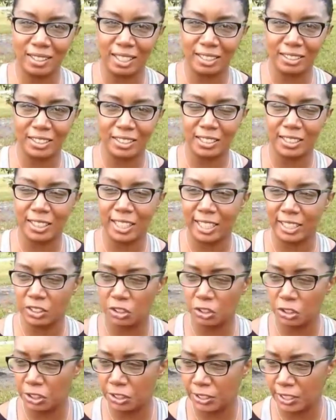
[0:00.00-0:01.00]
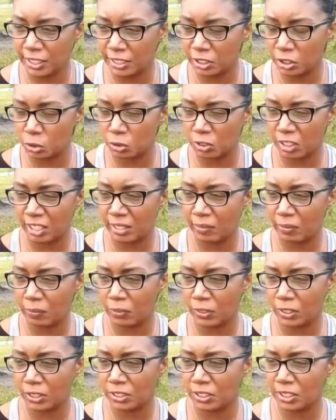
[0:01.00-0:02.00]
that's attached to this straight
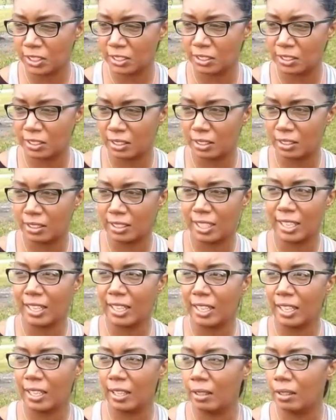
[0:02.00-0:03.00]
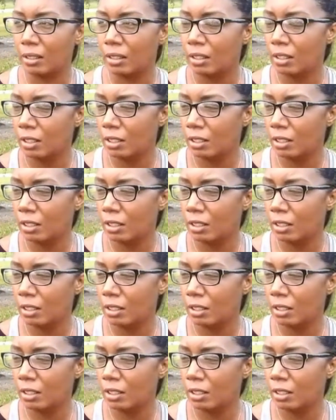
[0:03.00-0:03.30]
versus gay